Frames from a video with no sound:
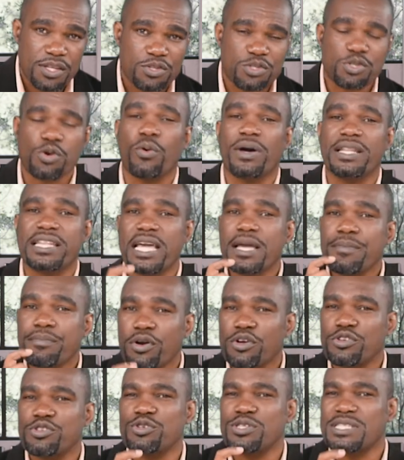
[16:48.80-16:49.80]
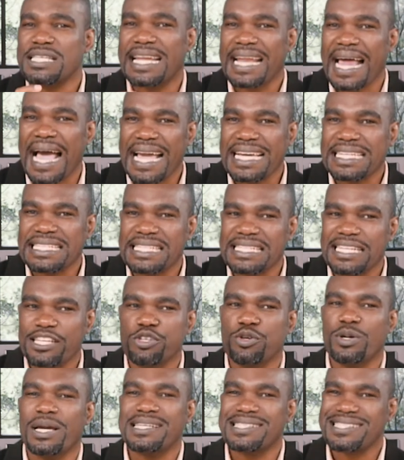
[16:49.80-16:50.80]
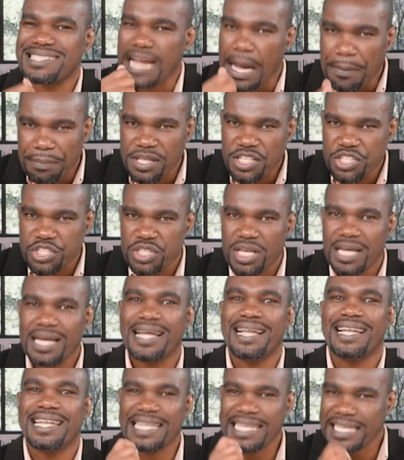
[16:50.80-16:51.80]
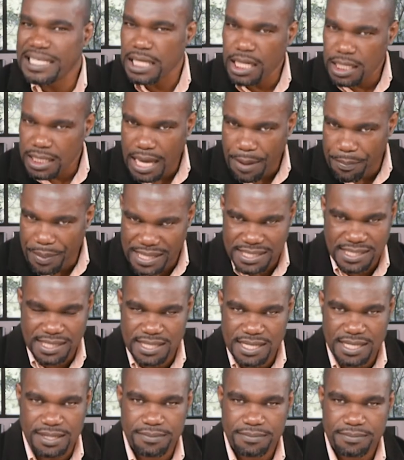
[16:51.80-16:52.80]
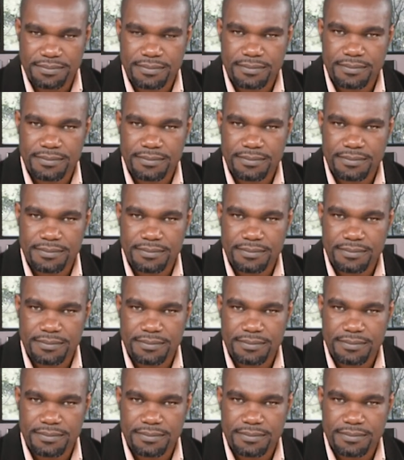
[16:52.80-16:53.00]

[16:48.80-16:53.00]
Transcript: So when they produce an ID, you establish legal capacity.